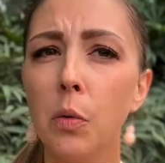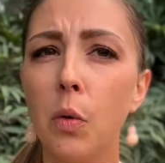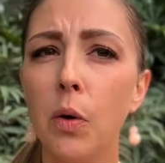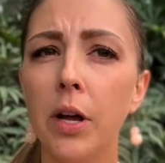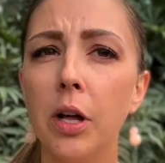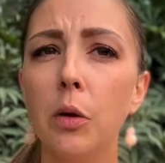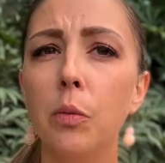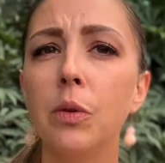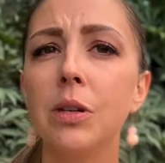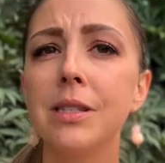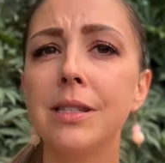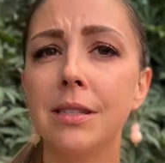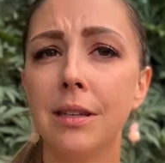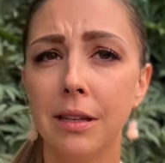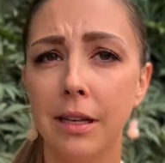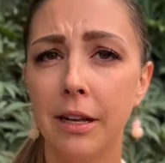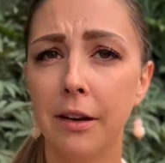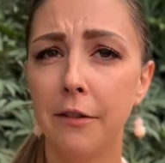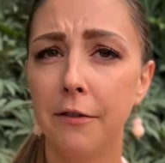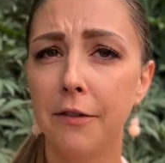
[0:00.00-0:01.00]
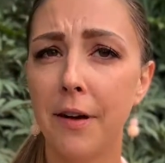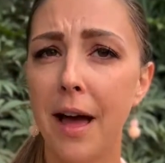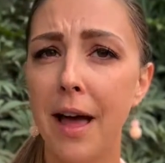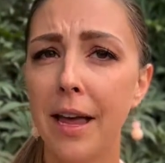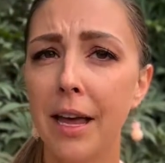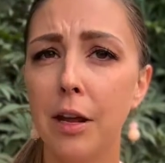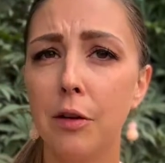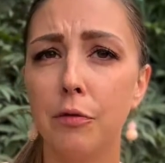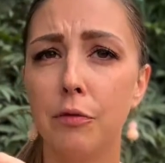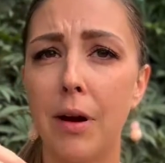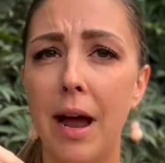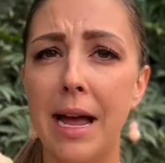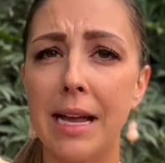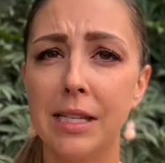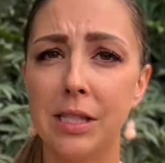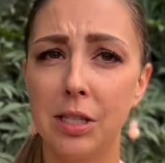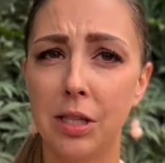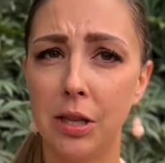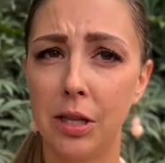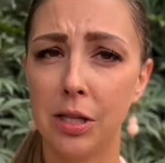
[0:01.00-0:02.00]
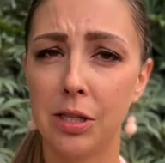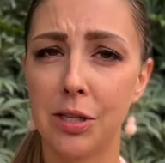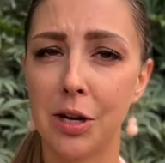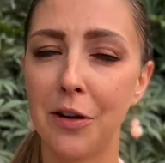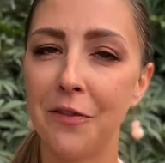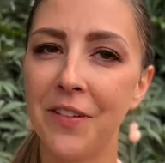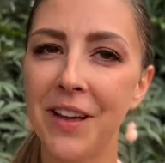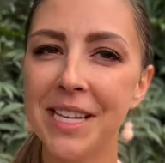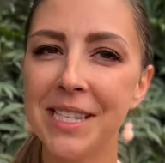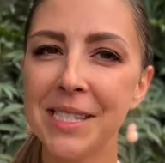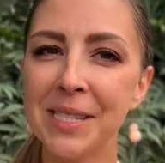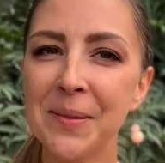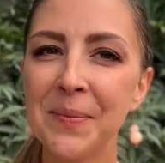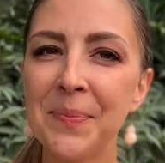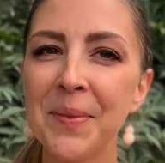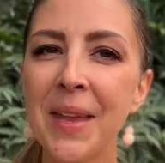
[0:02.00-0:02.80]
oil will solidify and rise to the surface.